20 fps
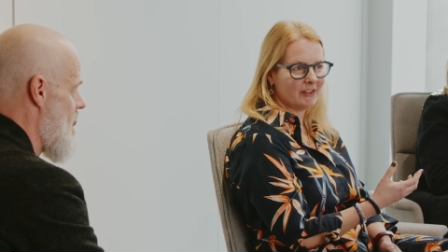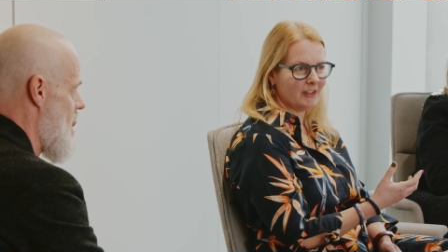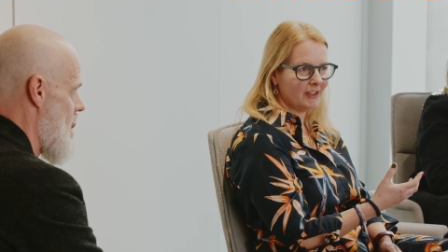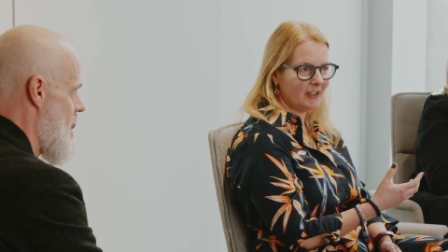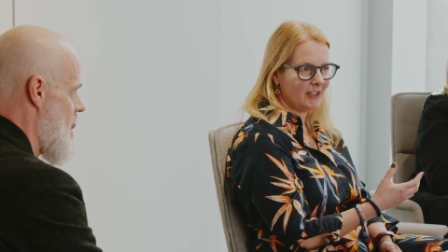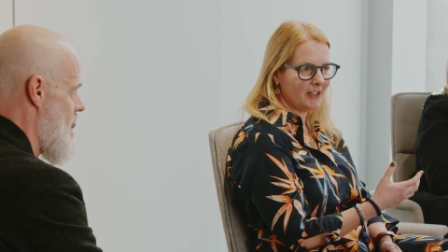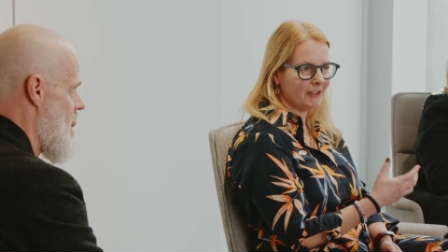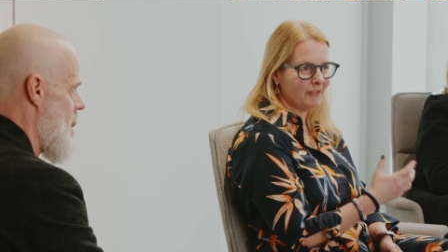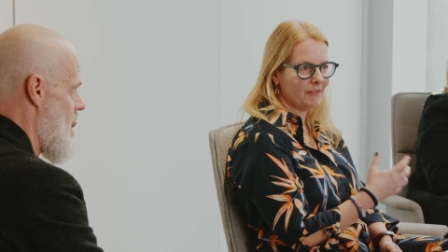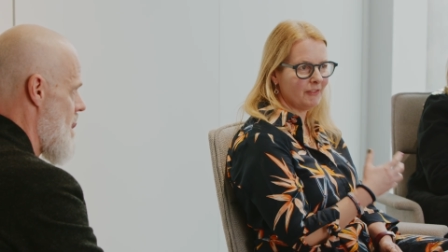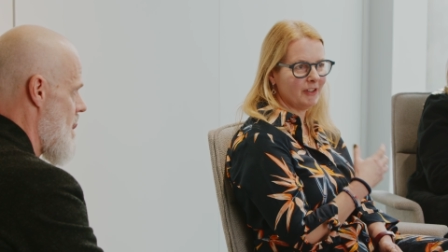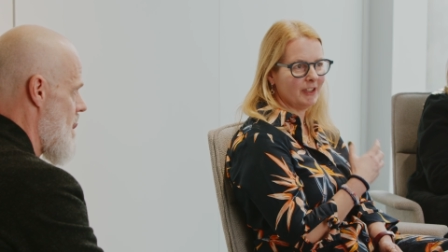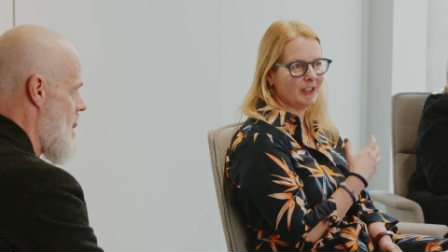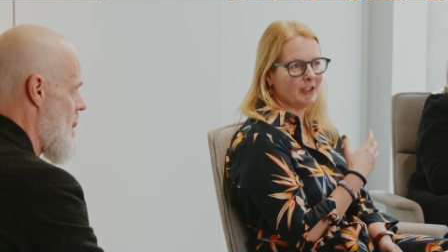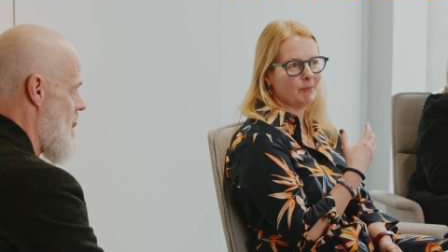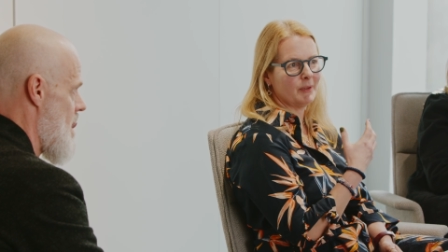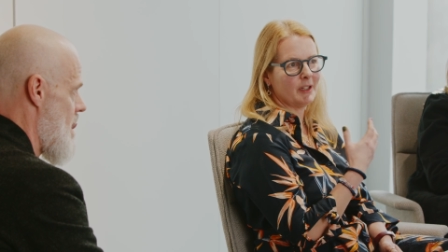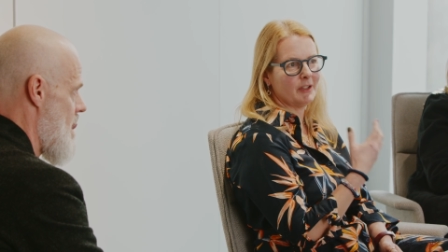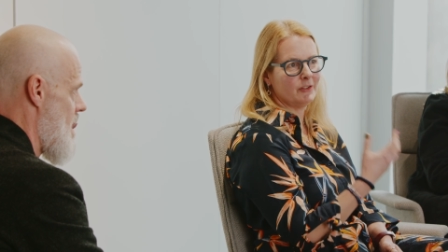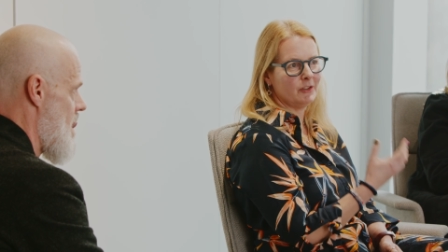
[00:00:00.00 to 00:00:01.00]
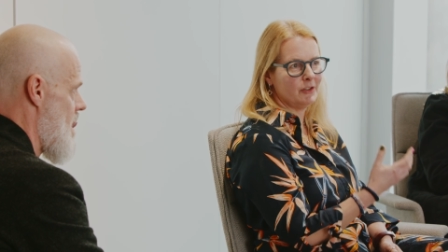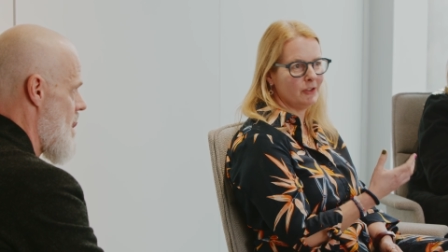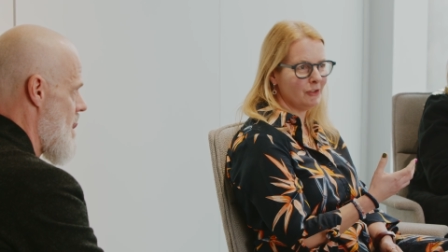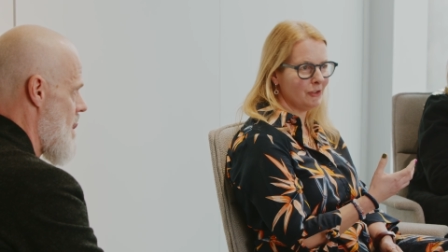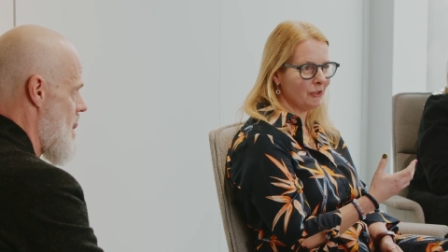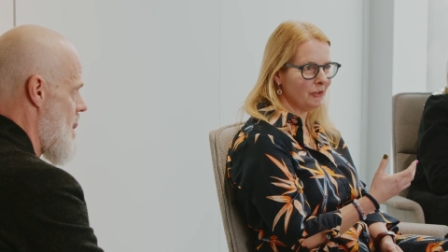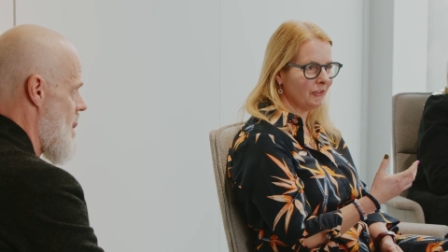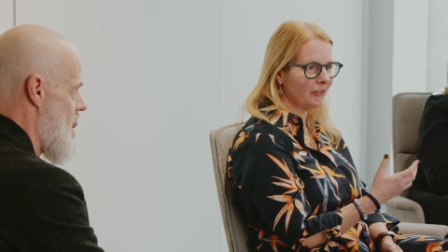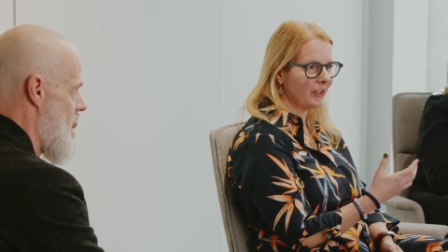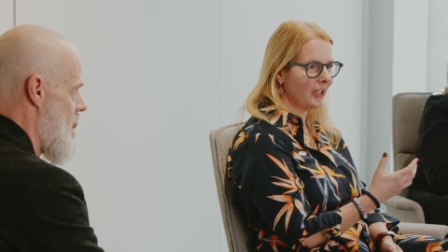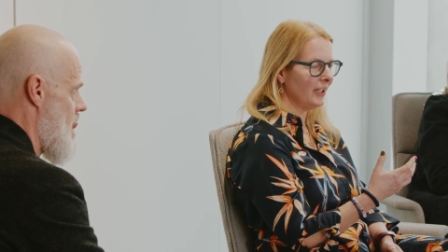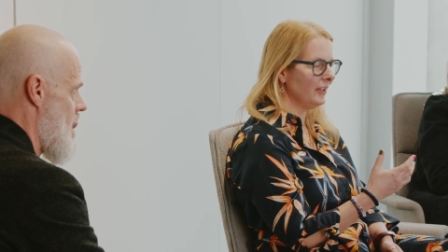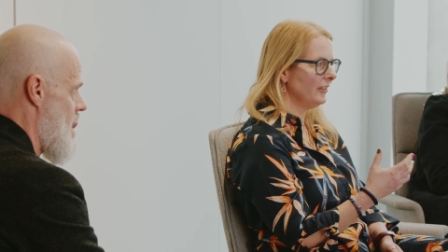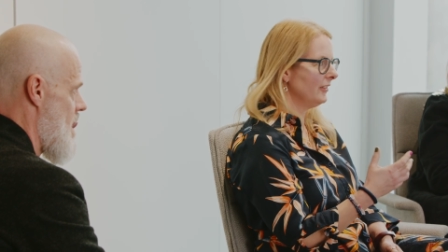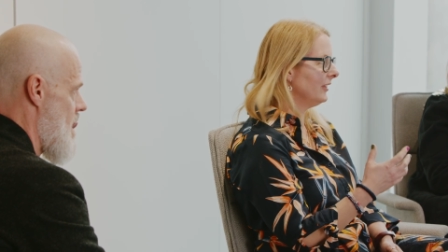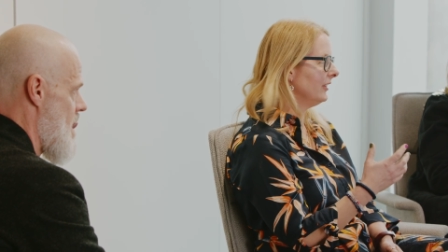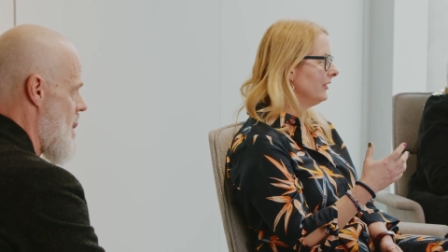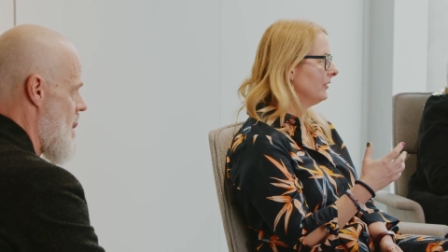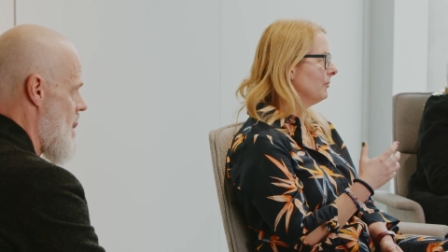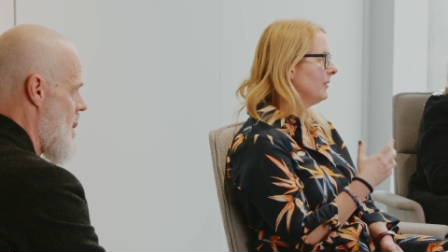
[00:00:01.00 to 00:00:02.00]
to life, think about new use
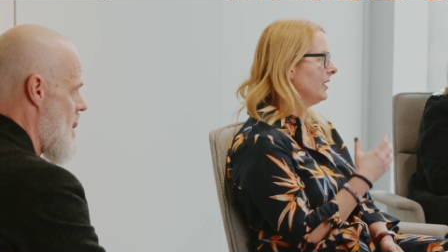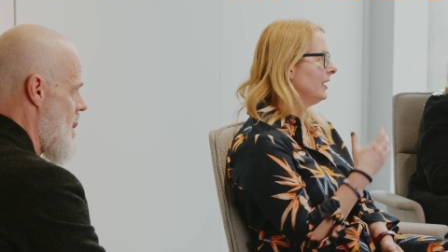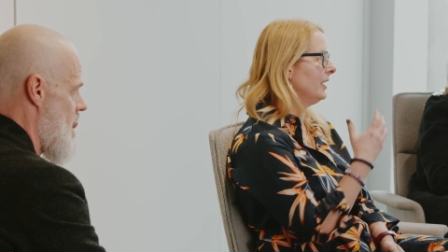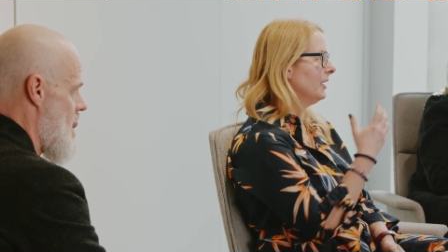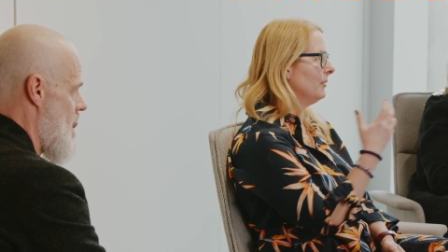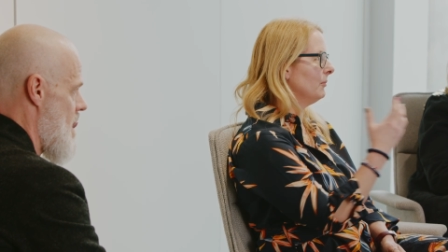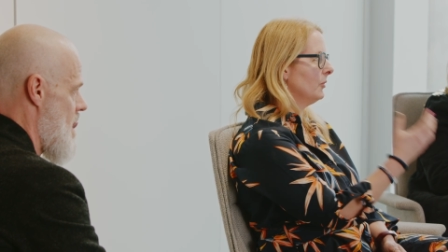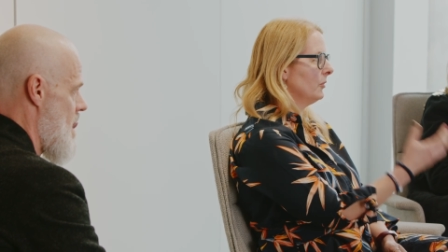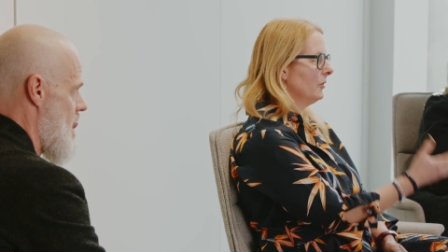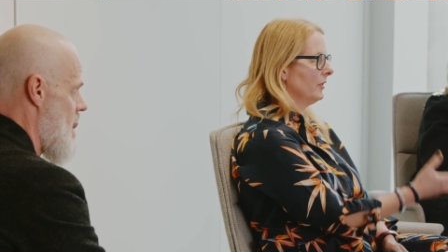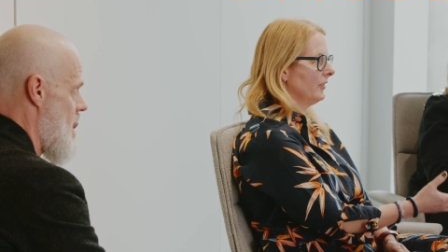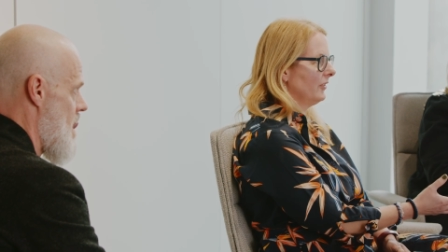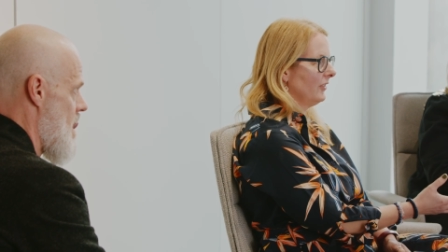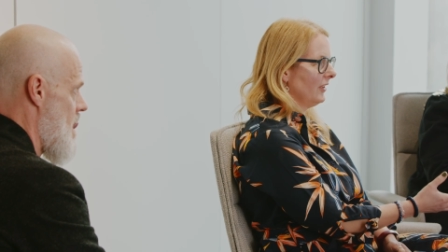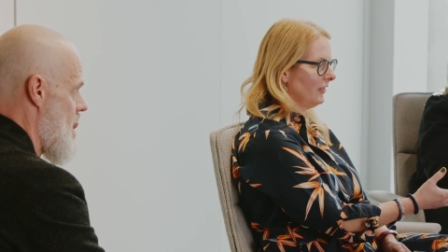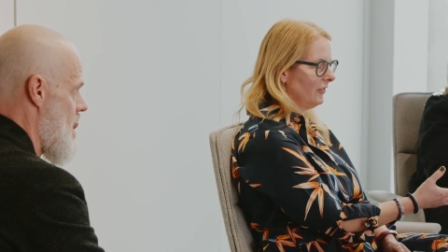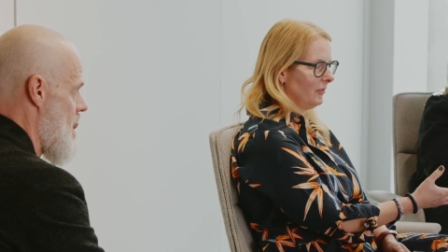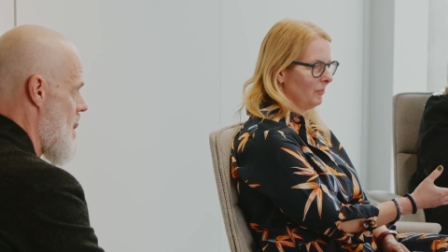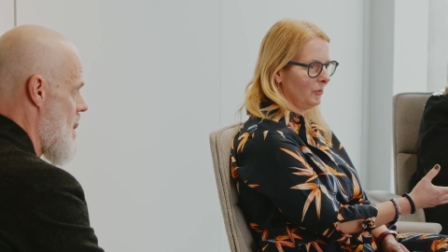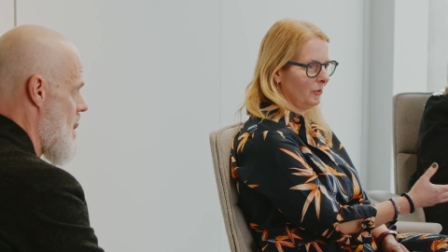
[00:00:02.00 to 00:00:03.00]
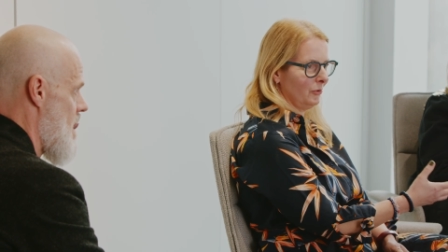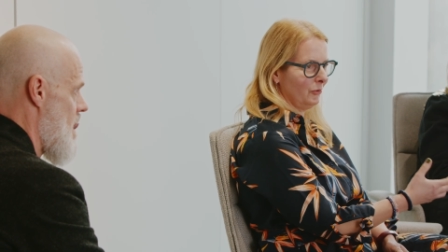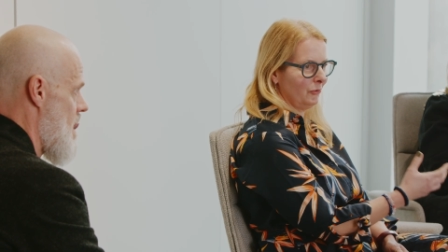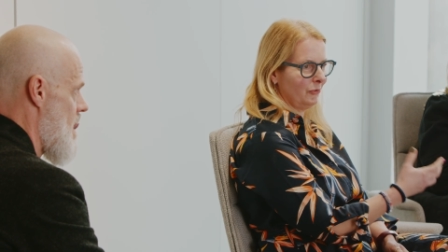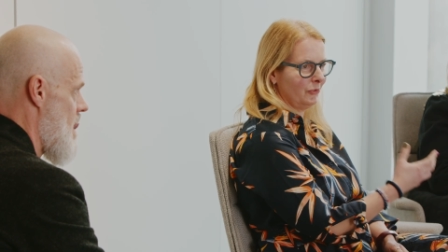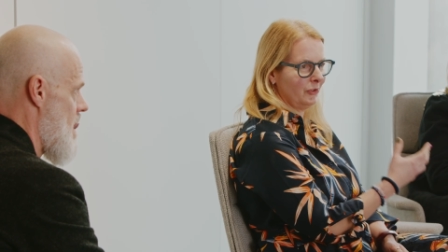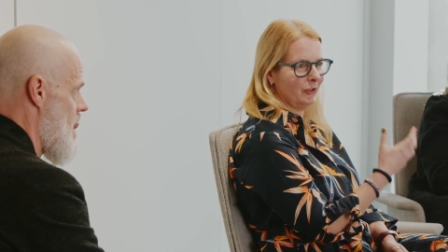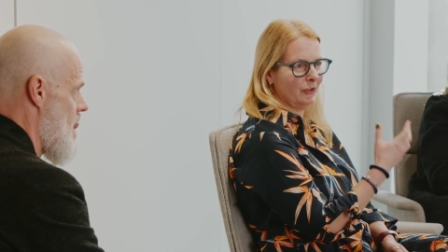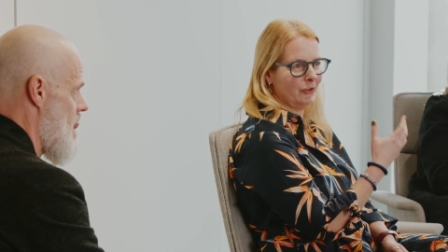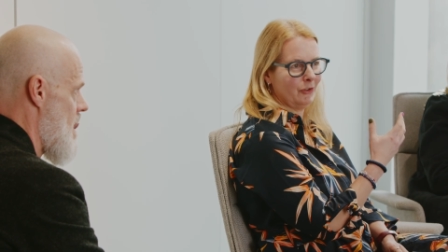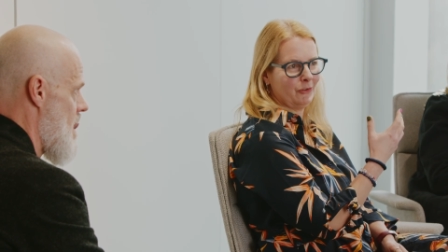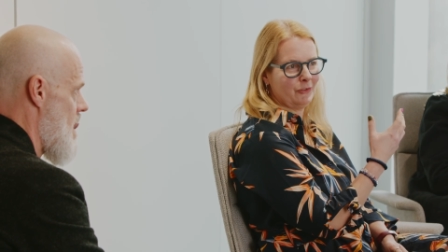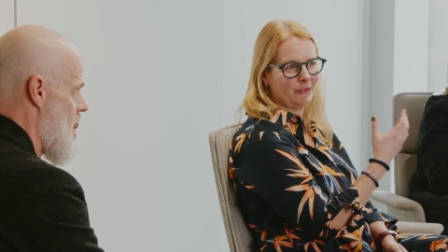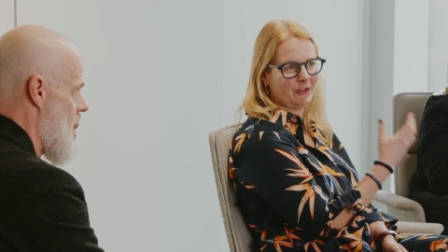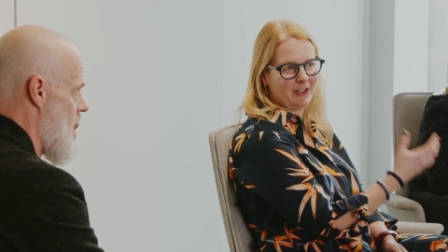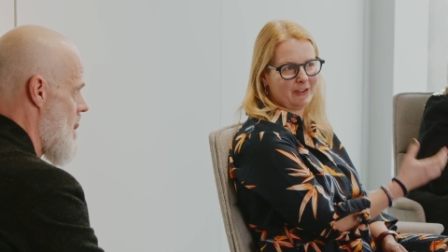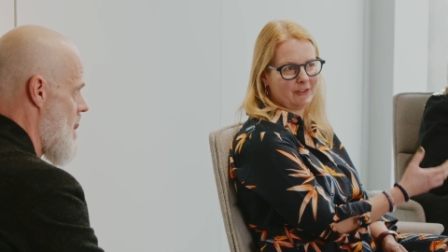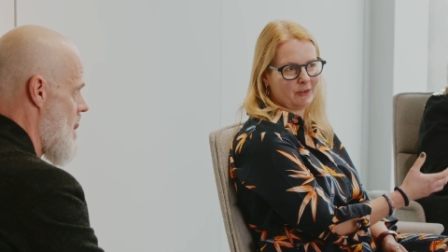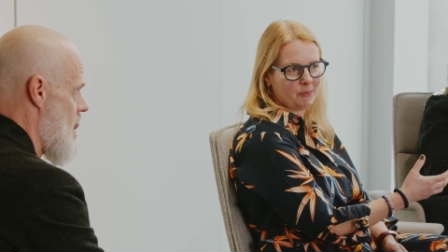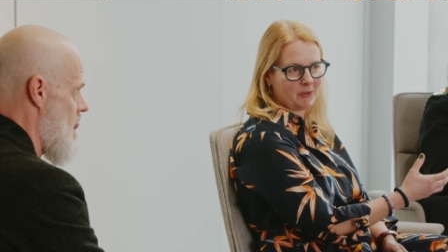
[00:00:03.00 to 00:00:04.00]
cases, make it more accessible to
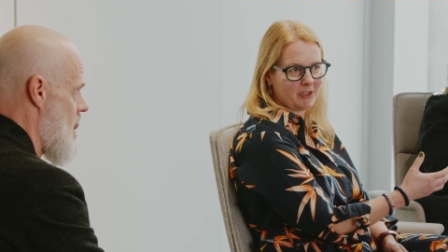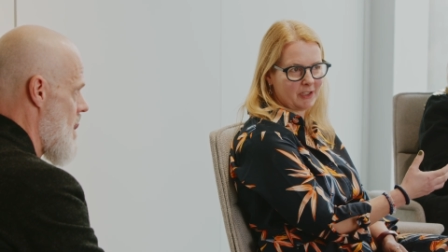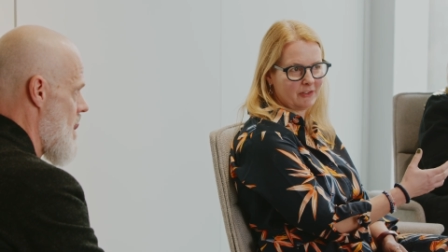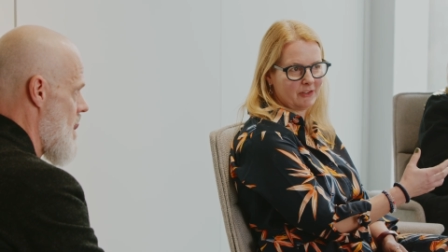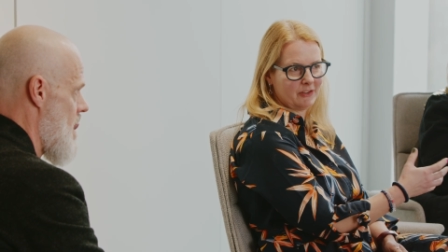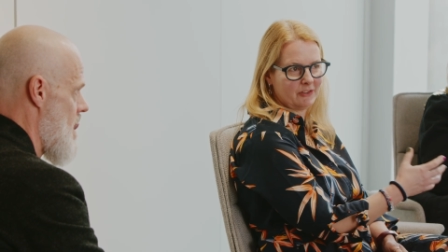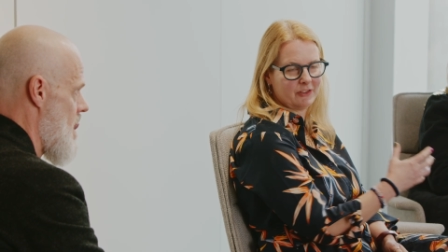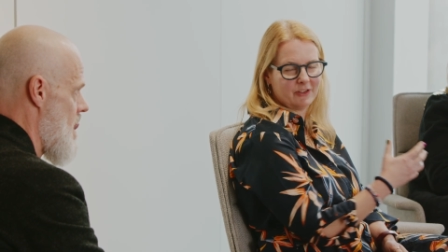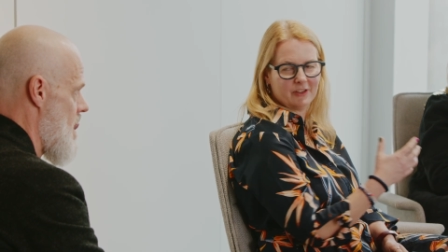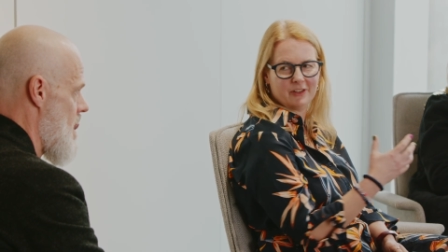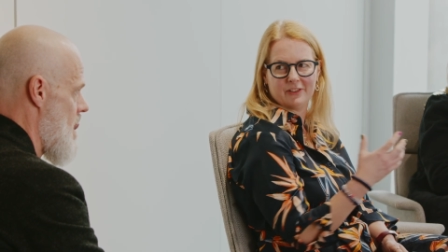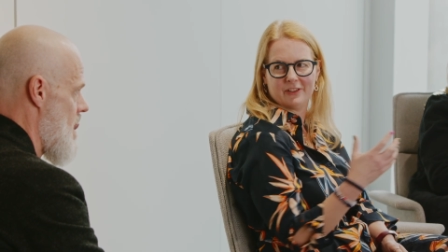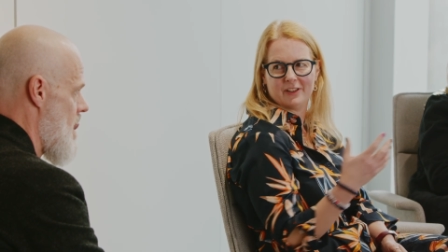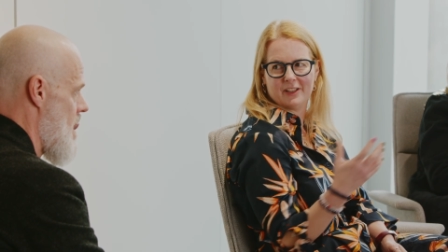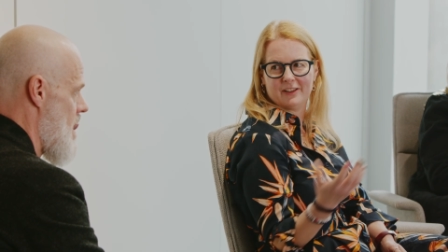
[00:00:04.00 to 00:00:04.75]
non-data practitioners.